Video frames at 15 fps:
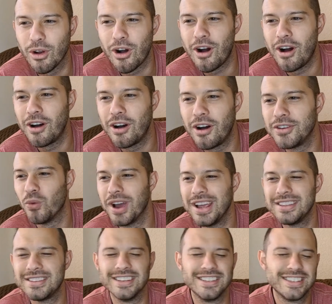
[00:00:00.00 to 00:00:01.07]
me you're on your
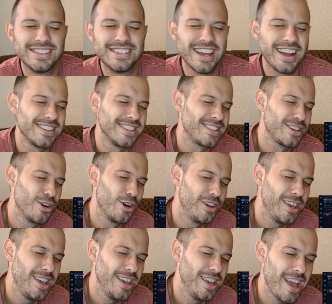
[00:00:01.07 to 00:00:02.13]
way to Texas.
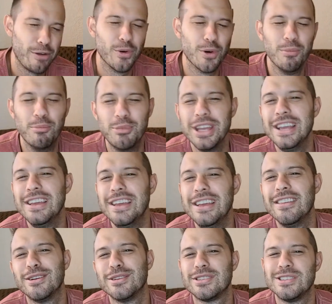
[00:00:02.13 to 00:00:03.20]
Cookie, I will be
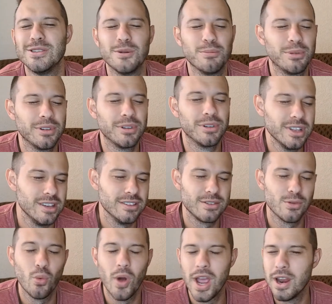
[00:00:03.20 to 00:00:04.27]
there soon.
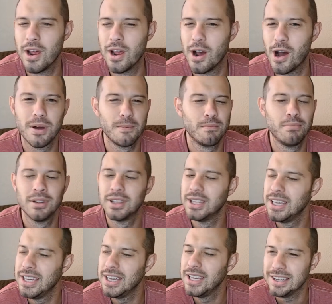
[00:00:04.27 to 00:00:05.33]
Please wait up.
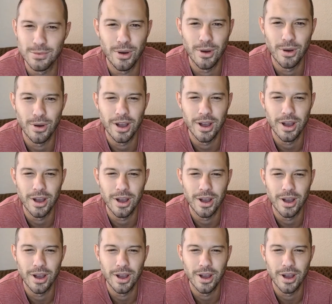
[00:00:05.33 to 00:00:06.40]
Please wait up.
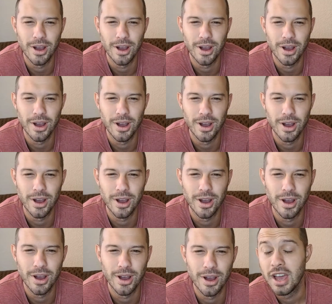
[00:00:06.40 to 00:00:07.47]
Scared of the
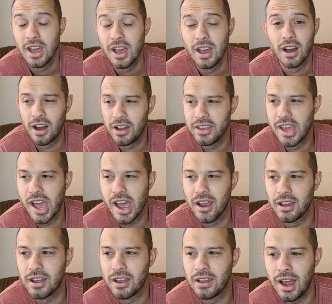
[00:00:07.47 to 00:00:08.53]
ghost. Uh,
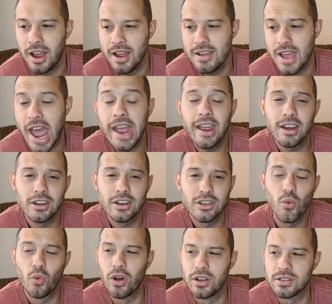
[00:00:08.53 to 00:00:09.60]
yeah, I, I
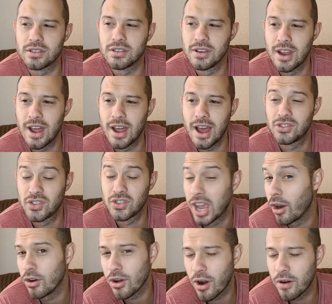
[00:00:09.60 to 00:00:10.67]
actually was not
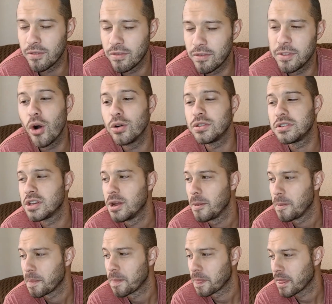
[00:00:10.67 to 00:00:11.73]
scared of the ghost,
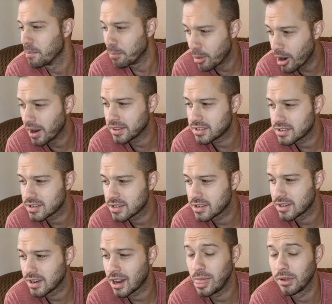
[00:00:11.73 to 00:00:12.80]
but
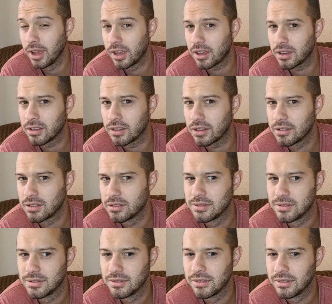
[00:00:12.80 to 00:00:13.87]
I'm like,
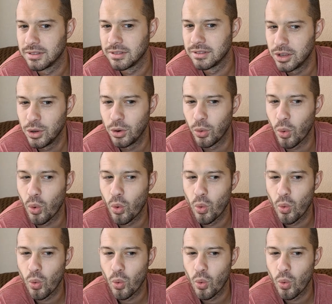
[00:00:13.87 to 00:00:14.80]
dude,